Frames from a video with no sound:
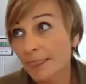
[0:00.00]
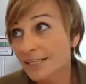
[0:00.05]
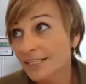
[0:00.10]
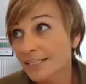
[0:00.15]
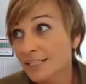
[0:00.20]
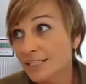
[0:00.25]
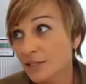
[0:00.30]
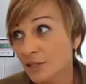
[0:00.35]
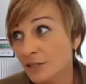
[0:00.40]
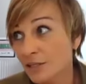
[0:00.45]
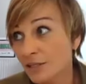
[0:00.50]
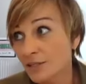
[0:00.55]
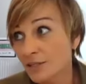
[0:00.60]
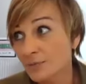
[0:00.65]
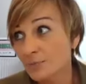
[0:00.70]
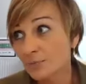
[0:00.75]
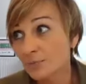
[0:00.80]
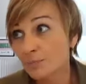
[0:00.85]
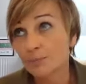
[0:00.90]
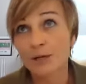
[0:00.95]
start
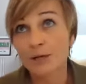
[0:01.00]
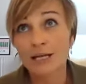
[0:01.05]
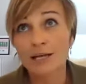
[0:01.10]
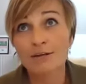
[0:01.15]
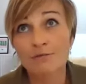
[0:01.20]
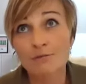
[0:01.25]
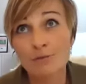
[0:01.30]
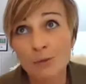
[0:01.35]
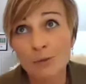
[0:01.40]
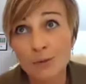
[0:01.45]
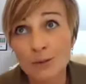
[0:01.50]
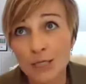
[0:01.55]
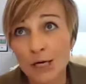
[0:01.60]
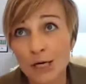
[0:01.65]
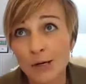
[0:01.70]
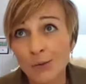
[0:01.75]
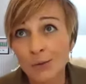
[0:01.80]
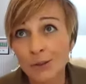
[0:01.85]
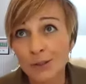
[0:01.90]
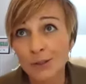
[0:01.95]
bringing forward a
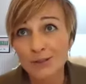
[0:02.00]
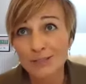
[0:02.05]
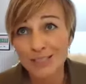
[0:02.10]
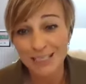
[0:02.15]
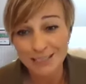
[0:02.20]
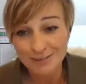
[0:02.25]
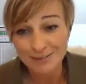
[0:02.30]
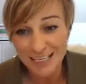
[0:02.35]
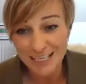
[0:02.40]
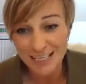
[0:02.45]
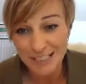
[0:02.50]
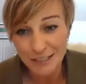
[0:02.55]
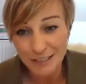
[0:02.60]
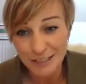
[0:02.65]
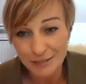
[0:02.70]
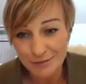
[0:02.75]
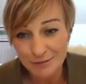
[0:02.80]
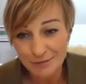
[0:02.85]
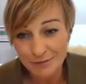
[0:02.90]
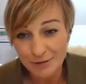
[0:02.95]
whole new generation
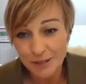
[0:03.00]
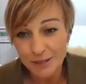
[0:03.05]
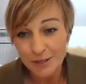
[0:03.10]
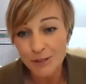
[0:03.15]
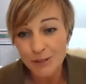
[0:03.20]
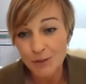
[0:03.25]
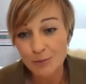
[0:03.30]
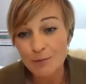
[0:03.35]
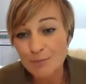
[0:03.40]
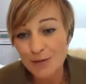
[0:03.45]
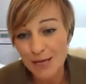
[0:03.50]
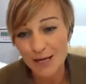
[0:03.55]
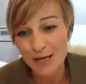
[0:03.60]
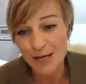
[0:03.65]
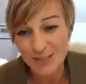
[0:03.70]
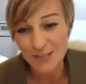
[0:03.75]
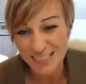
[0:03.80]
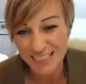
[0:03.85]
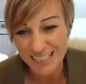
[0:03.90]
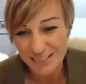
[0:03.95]
of swim
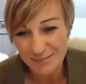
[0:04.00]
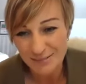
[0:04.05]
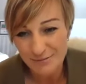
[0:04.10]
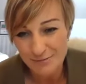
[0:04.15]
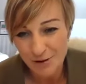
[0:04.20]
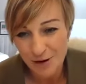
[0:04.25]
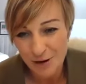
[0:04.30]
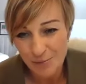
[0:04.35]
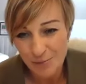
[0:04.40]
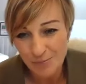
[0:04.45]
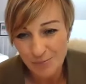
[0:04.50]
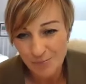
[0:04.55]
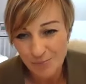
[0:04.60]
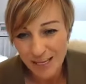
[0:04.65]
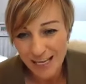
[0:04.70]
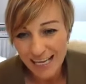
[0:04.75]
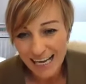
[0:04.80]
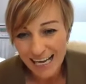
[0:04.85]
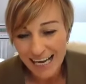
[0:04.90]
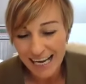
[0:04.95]
coaches from
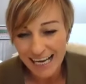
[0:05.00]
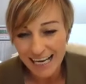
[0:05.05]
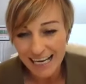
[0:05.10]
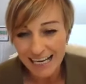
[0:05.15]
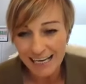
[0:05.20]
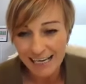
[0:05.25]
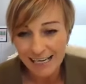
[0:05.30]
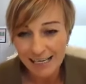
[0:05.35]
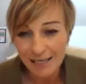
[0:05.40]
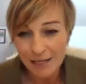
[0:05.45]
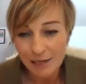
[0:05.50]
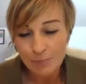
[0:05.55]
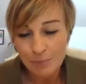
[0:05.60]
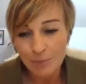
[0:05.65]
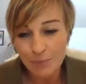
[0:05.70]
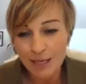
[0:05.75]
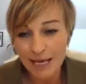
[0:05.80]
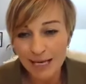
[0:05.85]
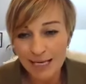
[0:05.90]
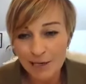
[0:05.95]

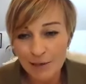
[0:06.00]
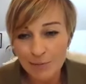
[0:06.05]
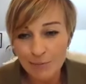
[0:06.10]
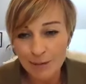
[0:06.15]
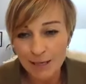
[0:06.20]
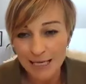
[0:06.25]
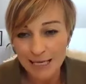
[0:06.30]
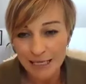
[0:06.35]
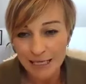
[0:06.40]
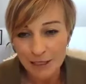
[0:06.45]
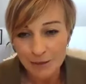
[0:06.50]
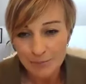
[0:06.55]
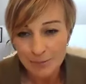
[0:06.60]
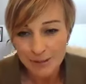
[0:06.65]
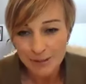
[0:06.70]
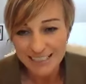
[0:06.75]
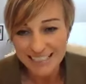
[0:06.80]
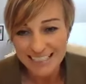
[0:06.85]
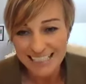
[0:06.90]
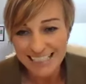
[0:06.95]
BAME
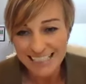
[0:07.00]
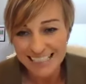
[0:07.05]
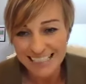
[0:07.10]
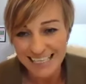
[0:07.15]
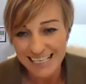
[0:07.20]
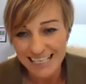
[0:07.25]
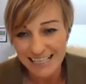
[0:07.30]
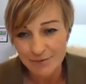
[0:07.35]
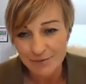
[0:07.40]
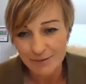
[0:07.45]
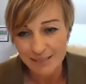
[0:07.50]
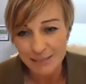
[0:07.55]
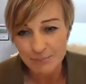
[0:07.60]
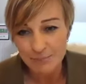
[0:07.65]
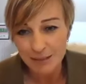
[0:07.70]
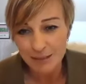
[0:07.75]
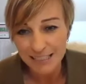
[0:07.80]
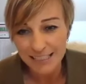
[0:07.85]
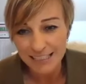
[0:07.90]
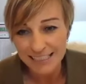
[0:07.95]
communities in the West
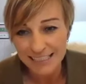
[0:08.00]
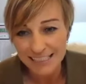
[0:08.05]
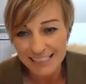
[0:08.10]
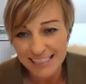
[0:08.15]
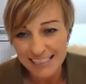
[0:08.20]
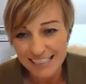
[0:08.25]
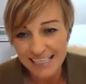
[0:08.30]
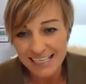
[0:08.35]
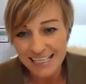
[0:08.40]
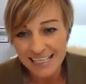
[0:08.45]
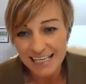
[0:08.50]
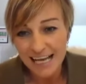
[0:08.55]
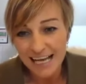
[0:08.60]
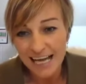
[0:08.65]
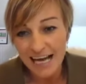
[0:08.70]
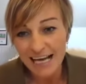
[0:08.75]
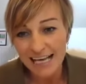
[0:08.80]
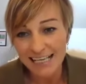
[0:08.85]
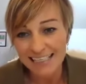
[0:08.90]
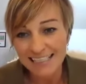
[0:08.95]
Midlands,
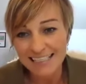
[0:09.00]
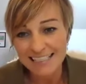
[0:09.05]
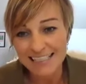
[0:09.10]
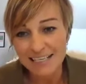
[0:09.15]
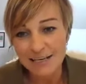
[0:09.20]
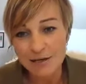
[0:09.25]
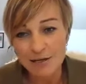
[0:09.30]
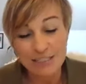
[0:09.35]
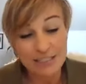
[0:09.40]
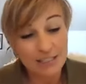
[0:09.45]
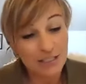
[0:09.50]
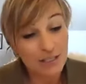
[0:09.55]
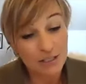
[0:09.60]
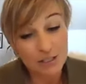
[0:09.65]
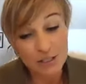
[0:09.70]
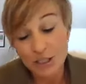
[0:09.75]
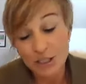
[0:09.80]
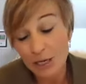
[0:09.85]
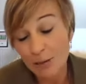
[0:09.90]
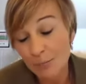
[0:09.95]
and
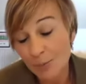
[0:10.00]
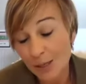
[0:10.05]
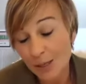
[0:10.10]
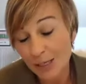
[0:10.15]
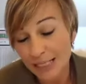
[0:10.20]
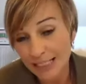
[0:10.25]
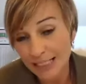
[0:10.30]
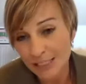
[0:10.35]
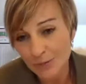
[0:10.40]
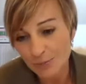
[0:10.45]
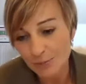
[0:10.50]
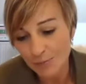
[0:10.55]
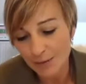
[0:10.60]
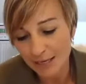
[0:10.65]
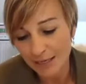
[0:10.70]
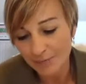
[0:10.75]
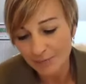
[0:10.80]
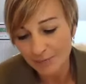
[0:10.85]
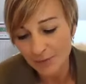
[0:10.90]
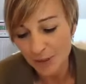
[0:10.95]
start championing
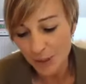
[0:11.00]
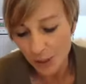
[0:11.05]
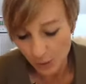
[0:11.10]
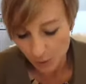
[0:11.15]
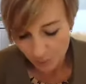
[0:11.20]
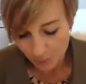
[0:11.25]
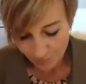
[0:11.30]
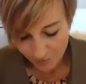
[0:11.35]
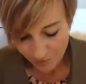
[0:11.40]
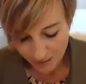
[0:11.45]
swimming. So